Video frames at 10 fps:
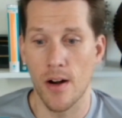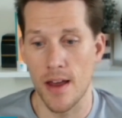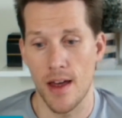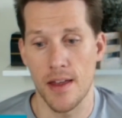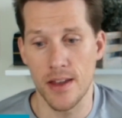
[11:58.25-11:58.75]

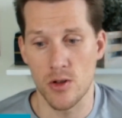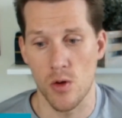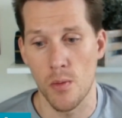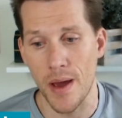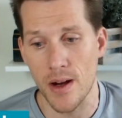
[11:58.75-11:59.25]
I think
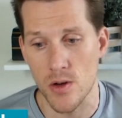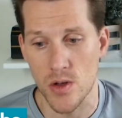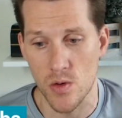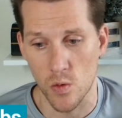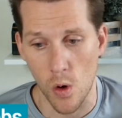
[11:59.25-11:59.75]
Jerome
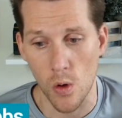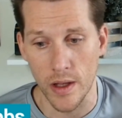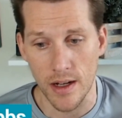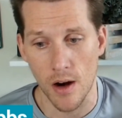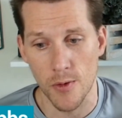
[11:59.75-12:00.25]
Baker's role
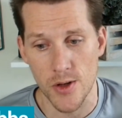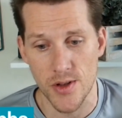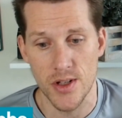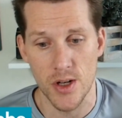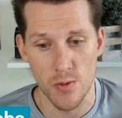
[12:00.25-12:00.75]
in coverage
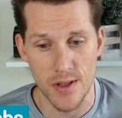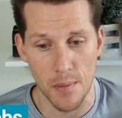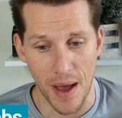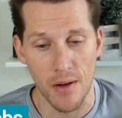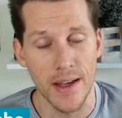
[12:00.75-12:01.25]
this year was
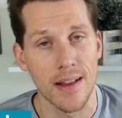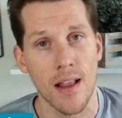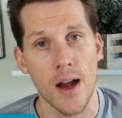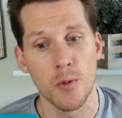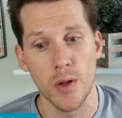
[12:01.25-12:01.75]
about in
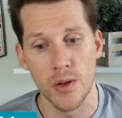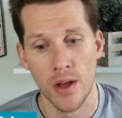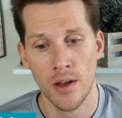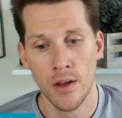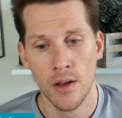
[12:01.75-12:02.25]
line with
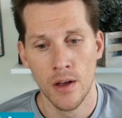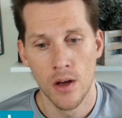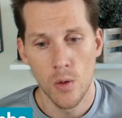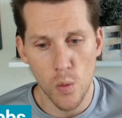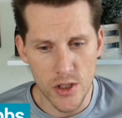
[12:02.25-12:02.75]

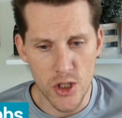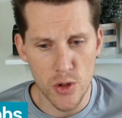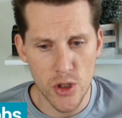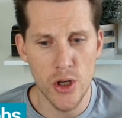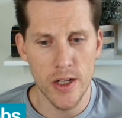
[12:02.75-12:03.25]
what
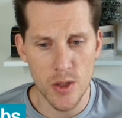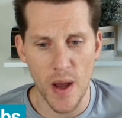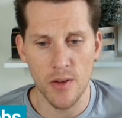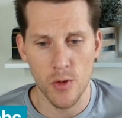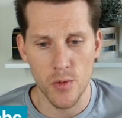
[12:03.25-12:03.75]
you should
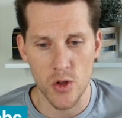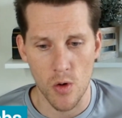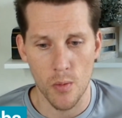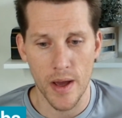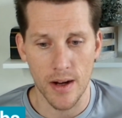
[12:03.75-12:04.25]
expect from
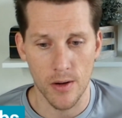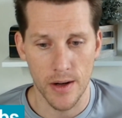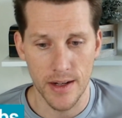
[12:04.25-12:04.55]
Jerome Baker.